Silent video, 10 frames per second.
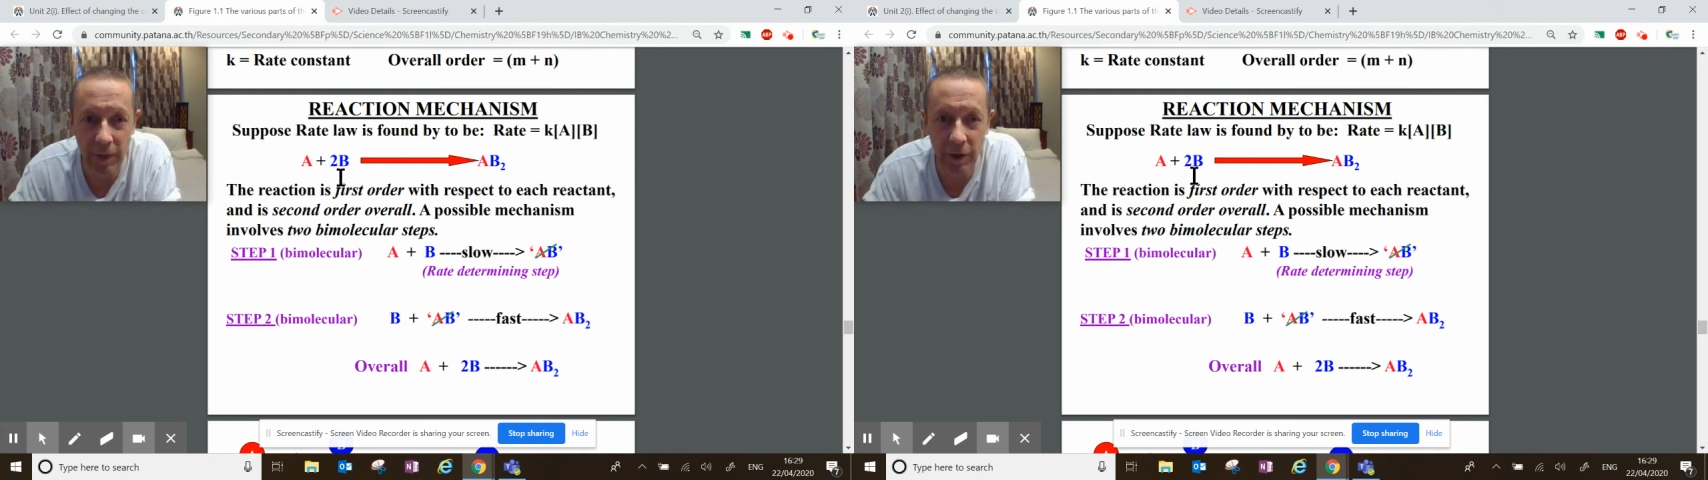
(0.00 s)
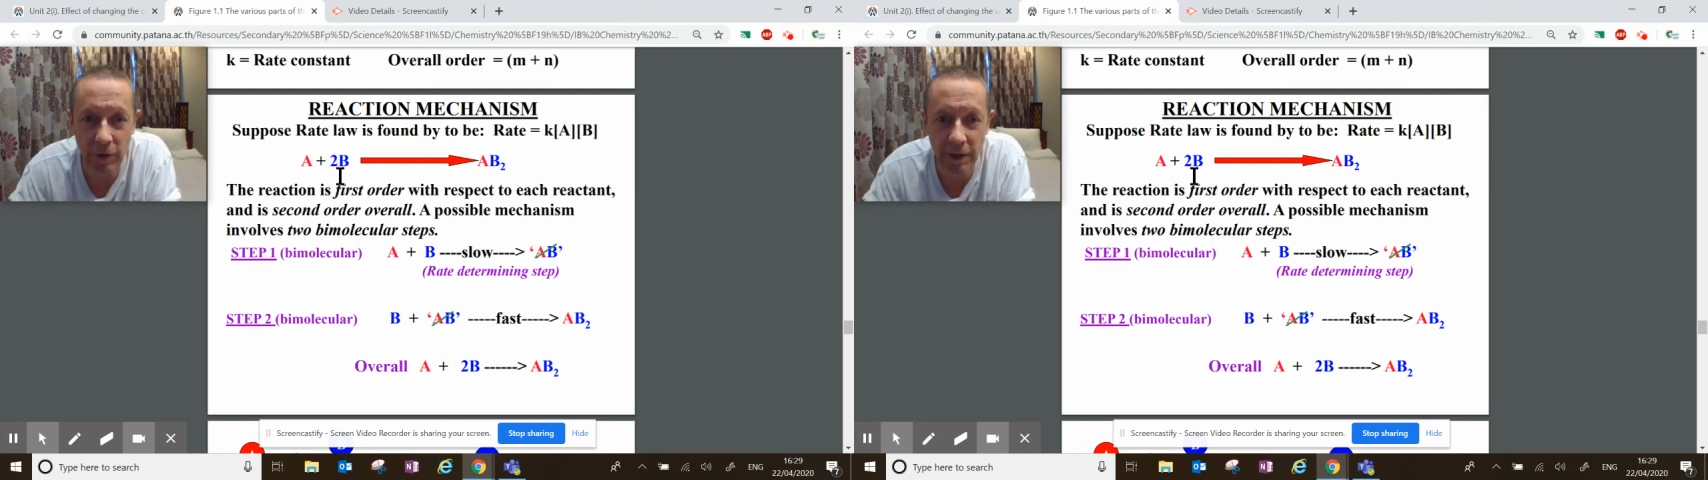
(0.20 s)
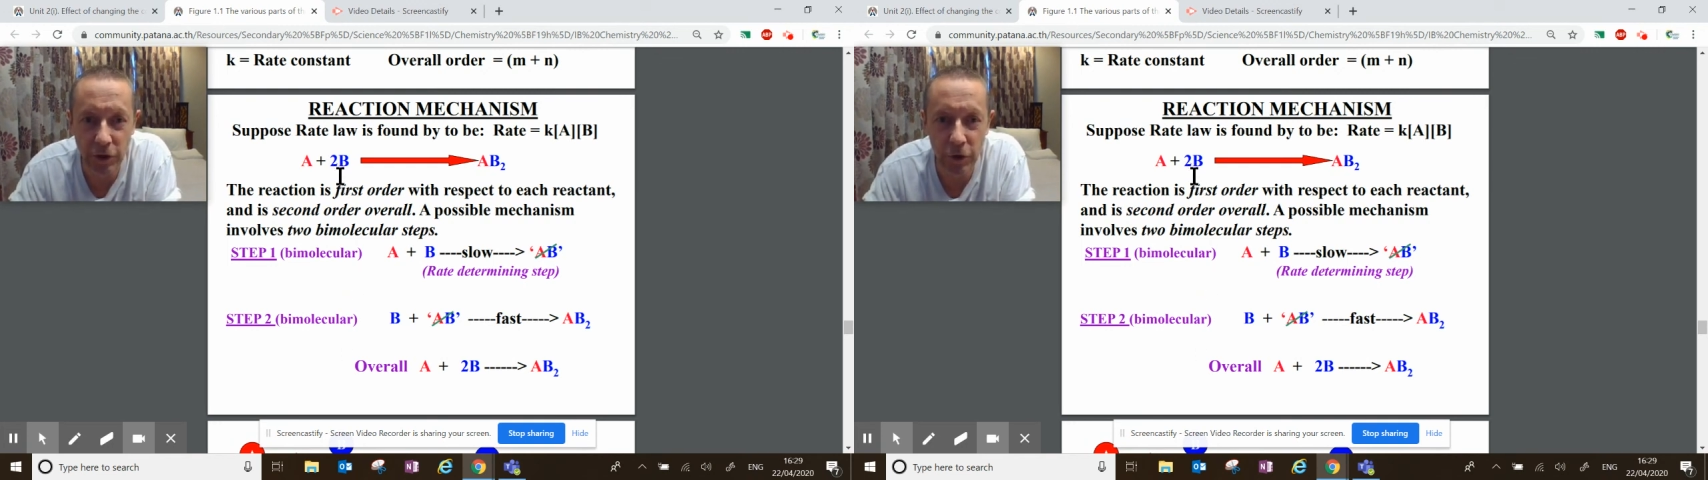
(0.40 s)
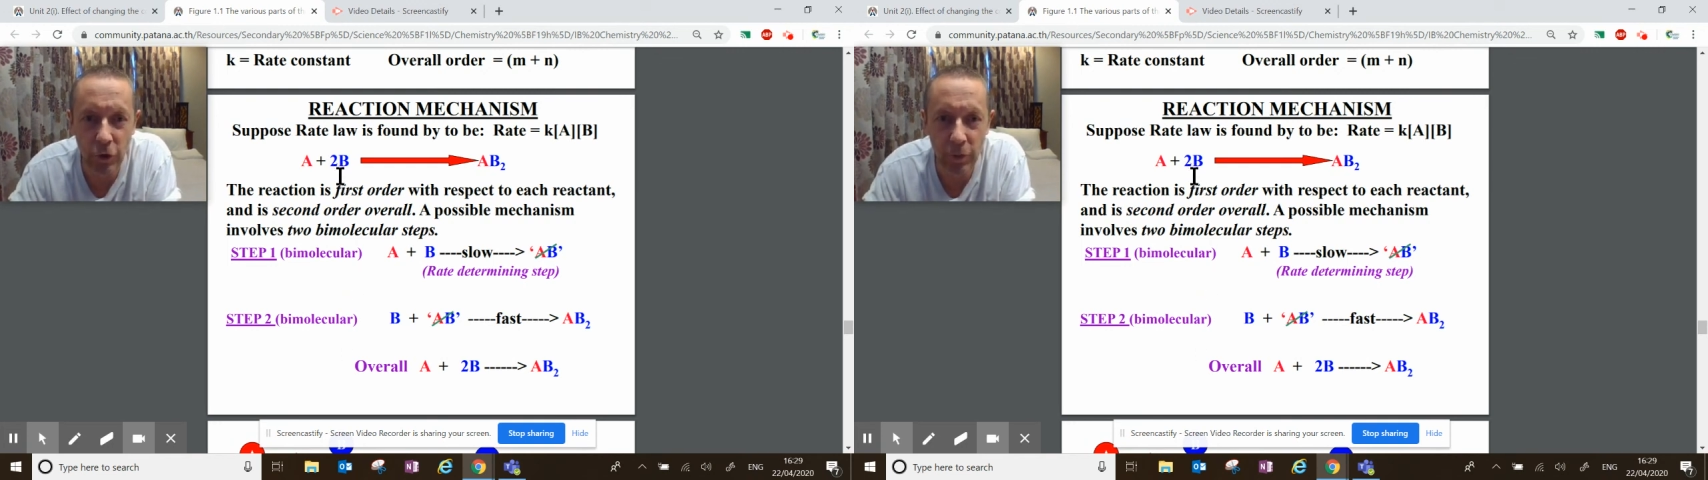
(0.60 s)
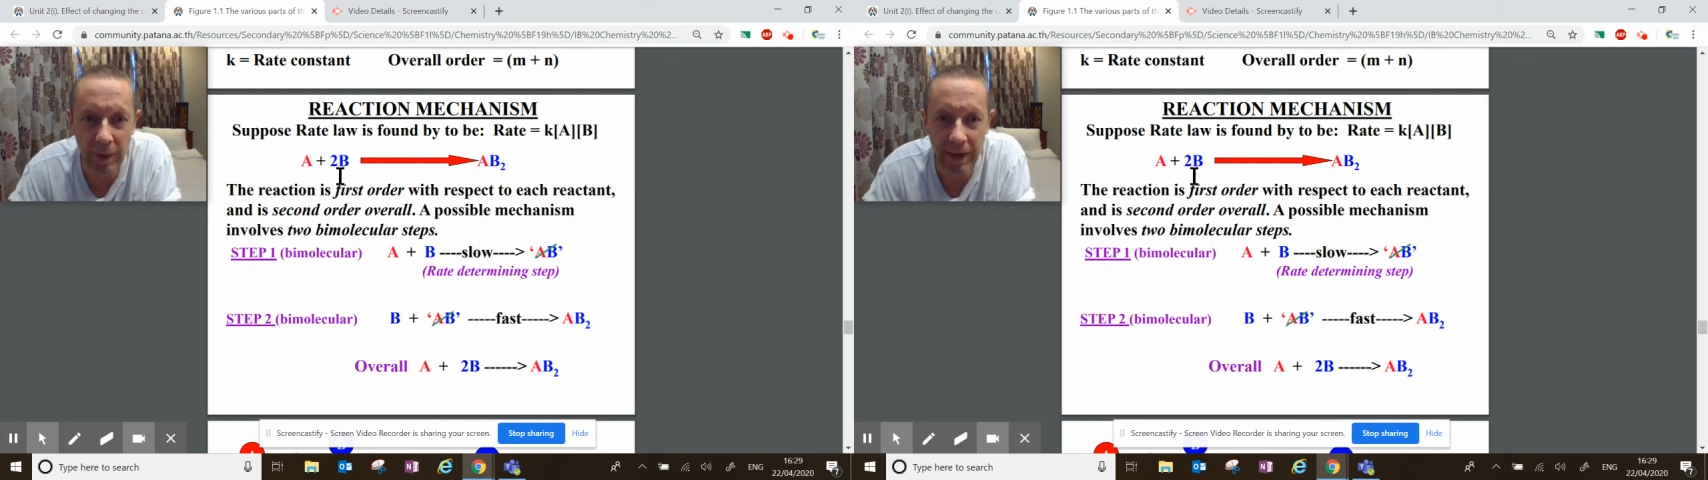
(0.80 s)
using
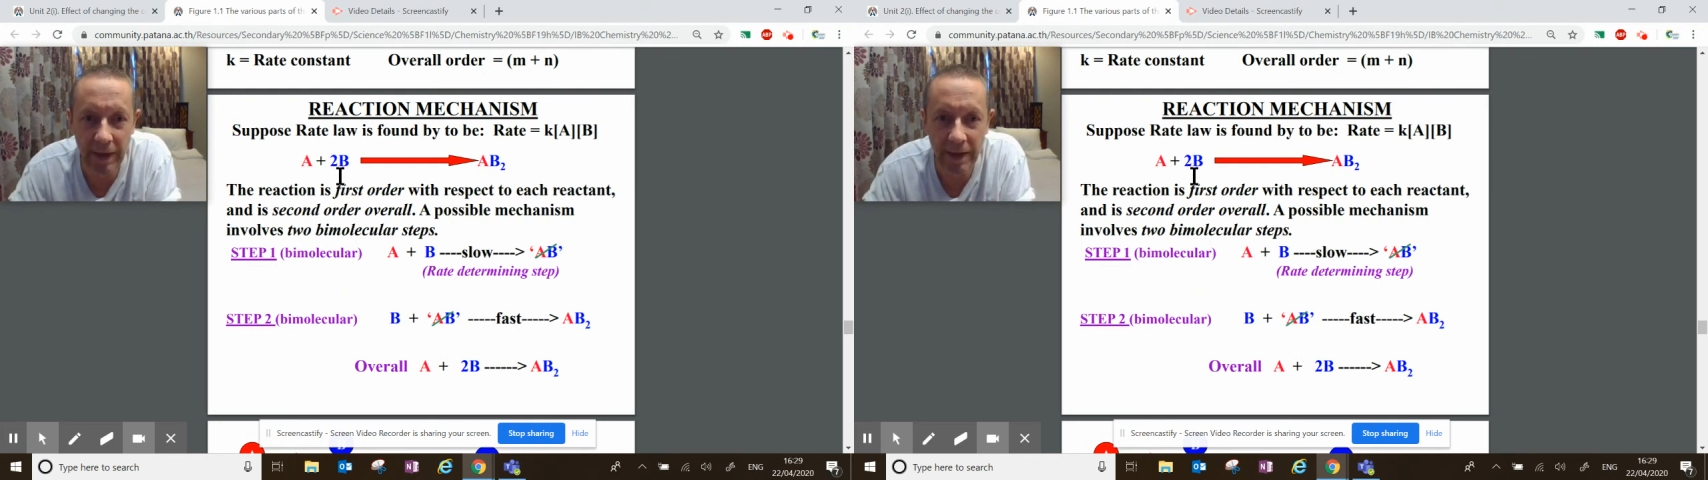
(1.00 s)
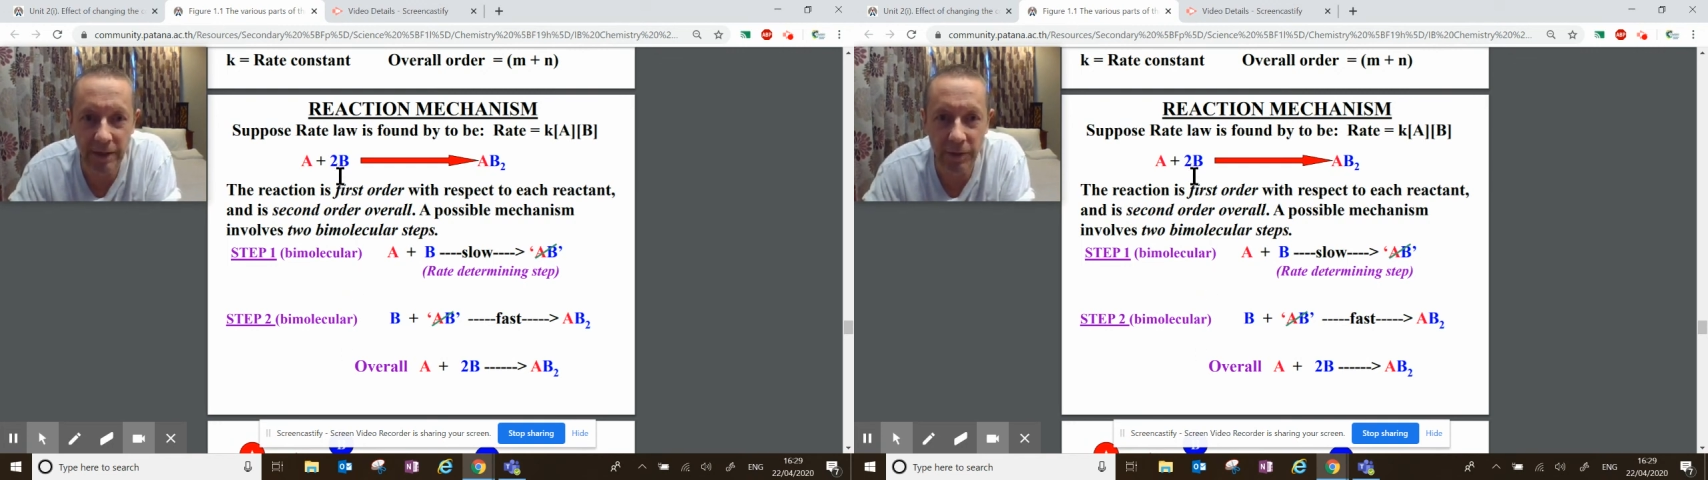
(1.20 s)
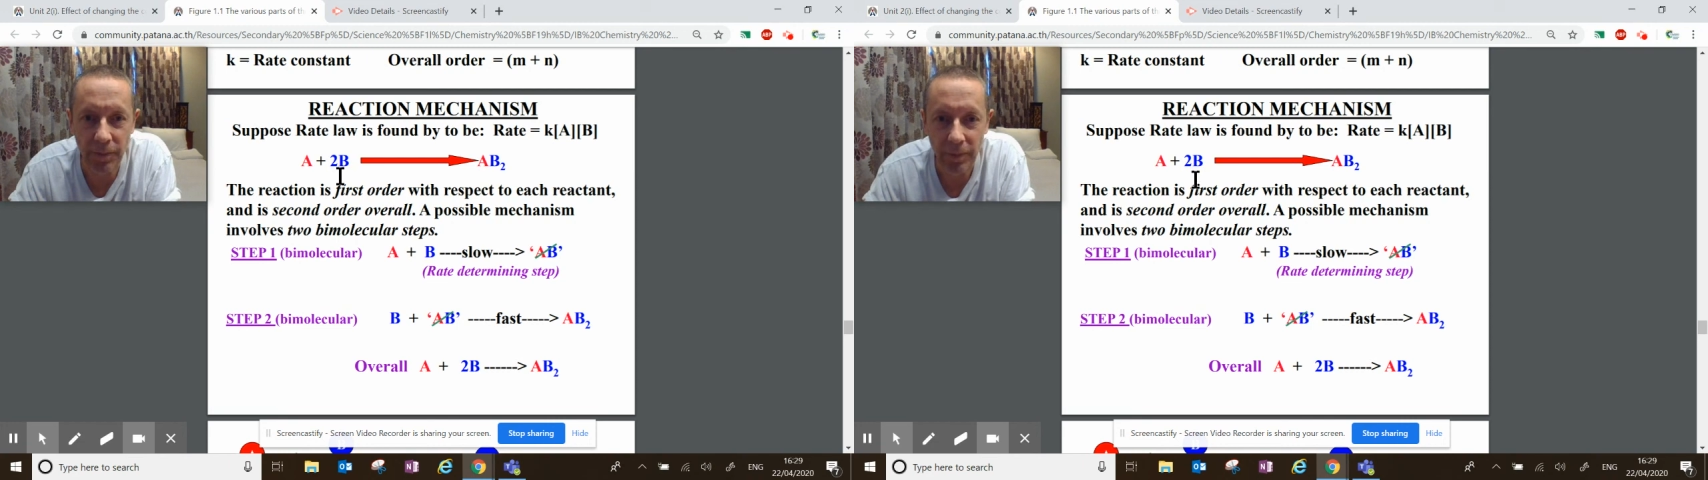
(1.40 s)
2 Bs.